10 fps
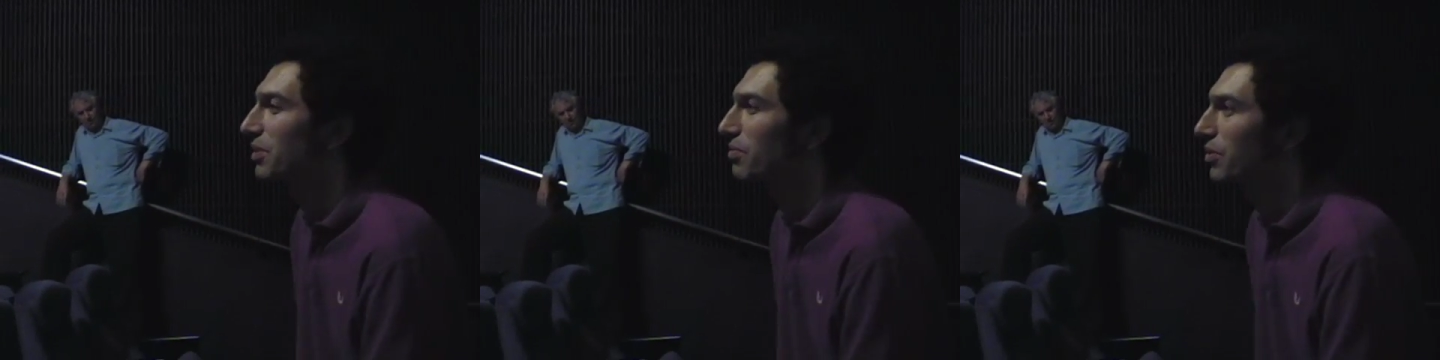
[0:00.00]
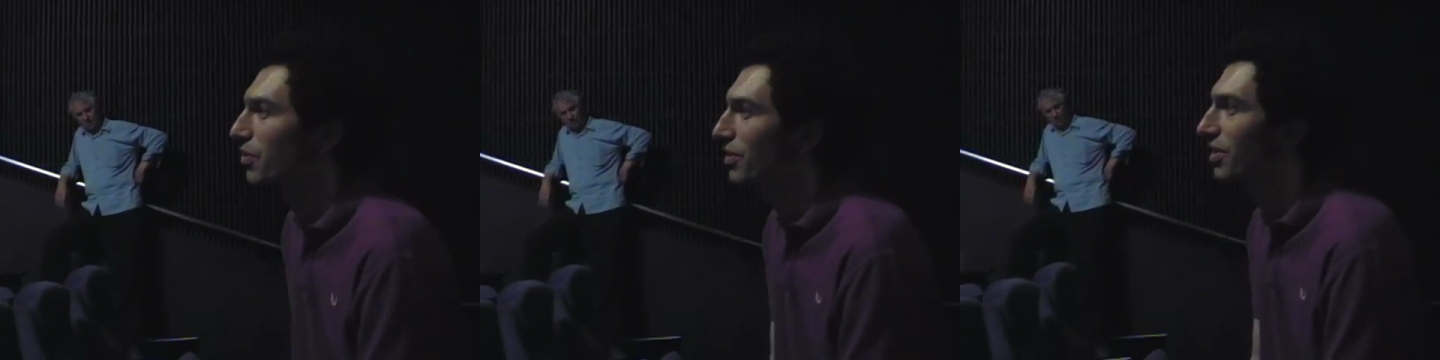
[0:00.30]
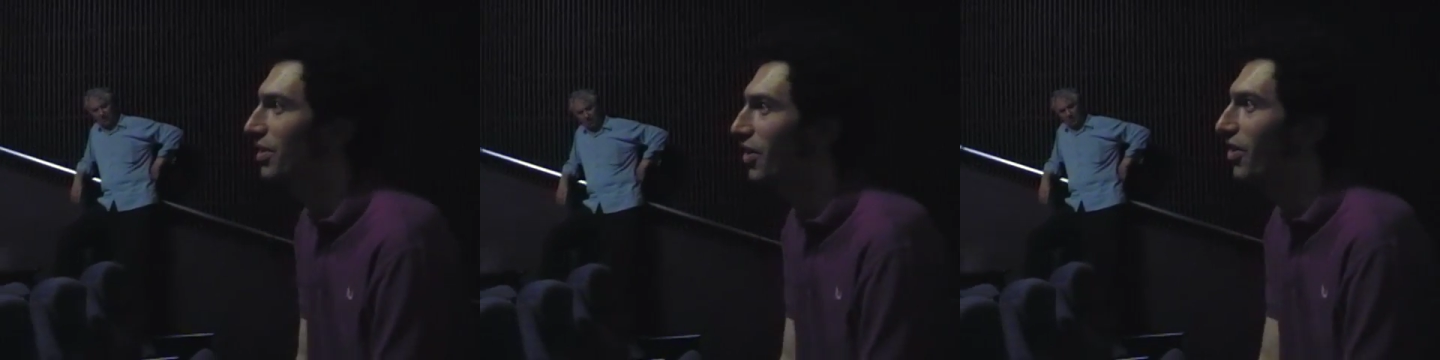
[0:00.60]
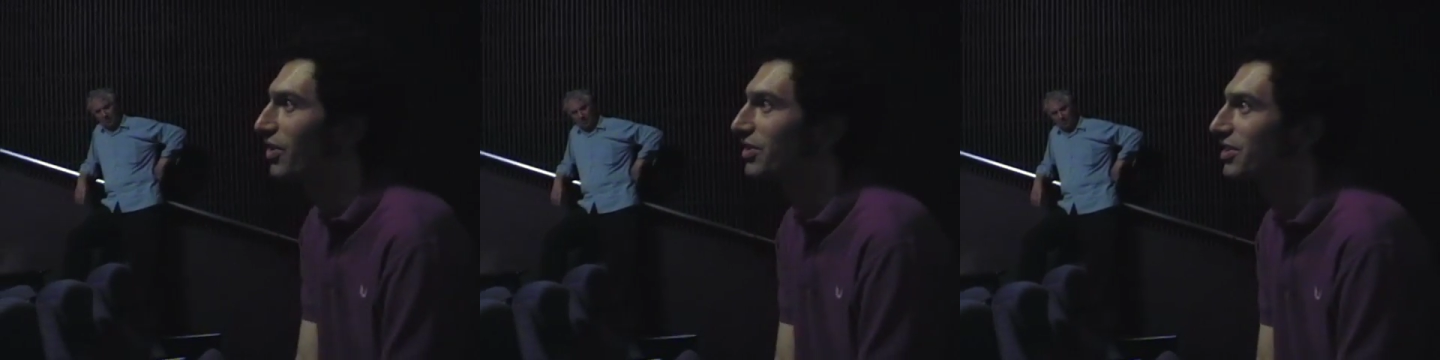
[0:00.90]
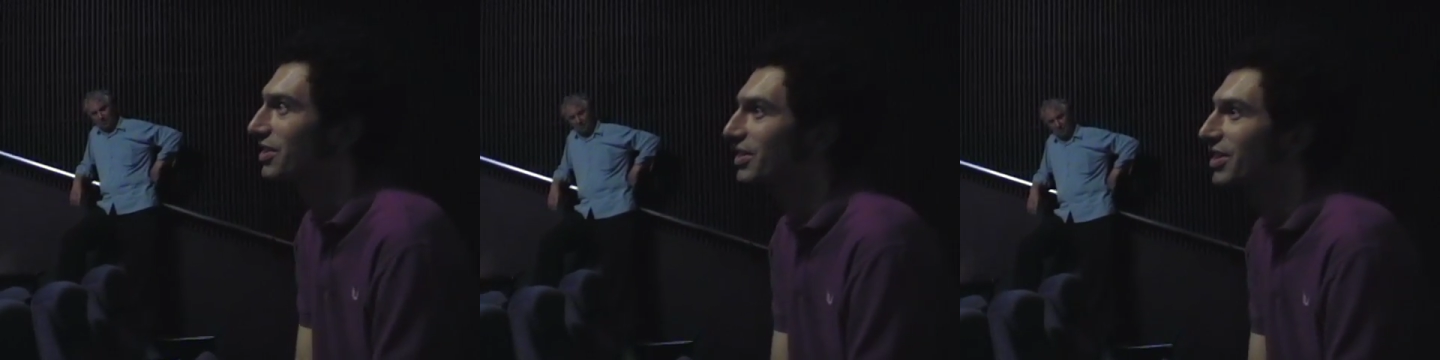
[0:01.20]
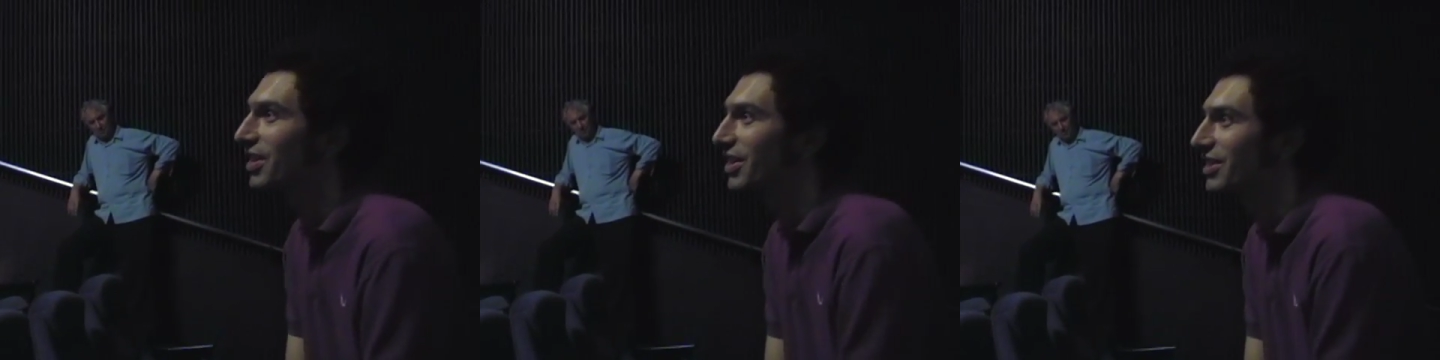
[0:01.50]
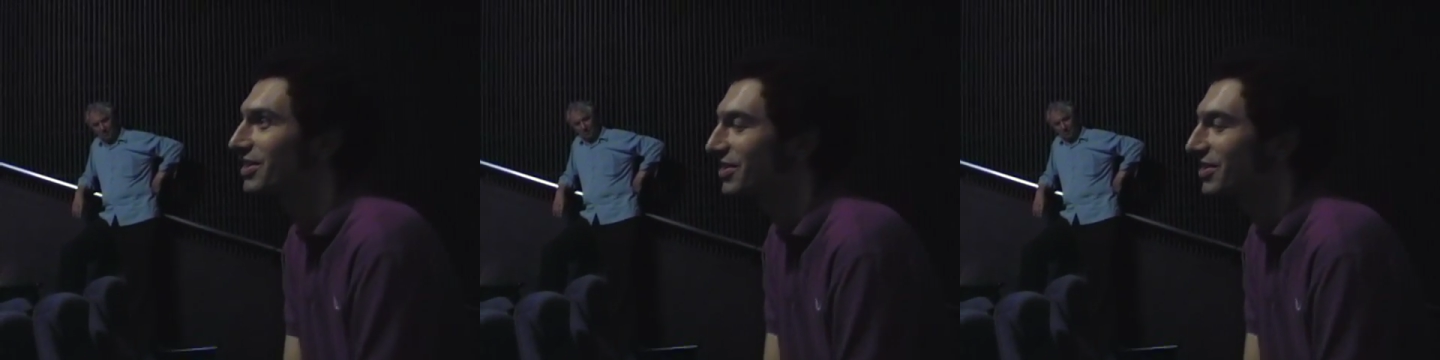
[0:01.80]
and broken hearts and things.